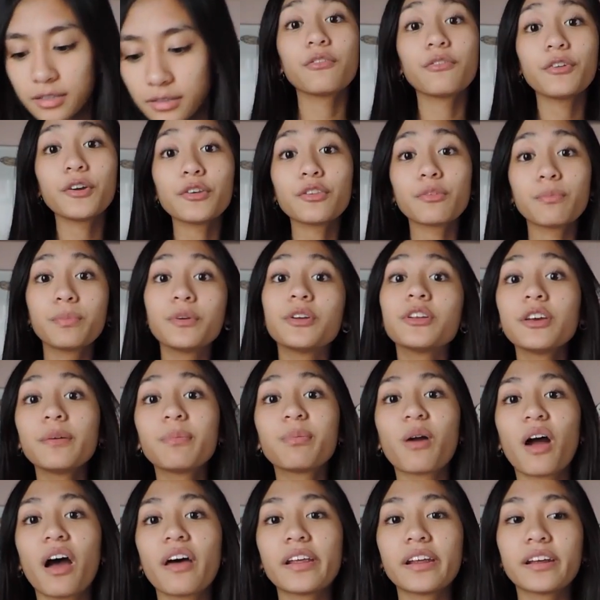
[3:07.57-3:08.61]
The first beauty
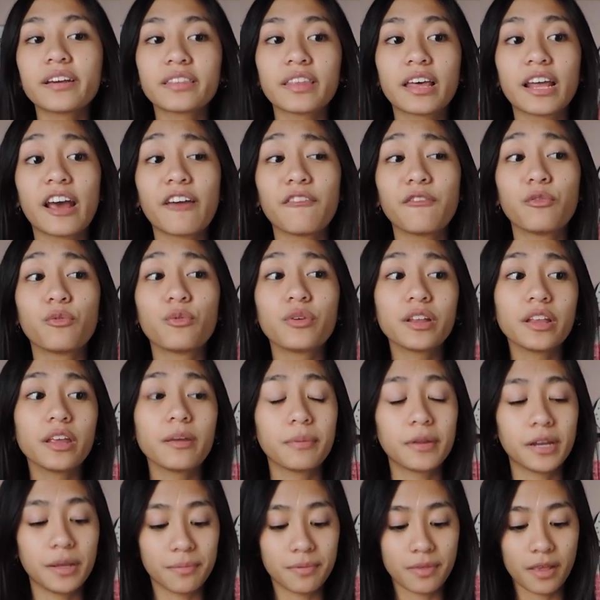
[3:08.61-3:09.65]
product that I've really
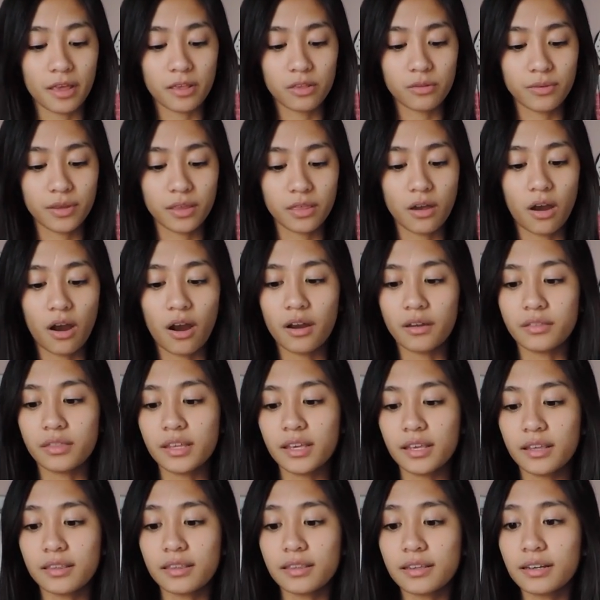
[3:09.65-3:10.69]
been obsessed with are
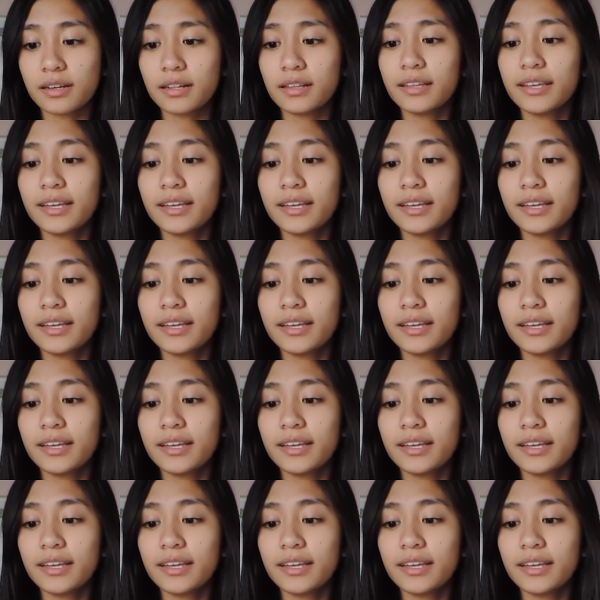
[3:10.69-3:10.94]
these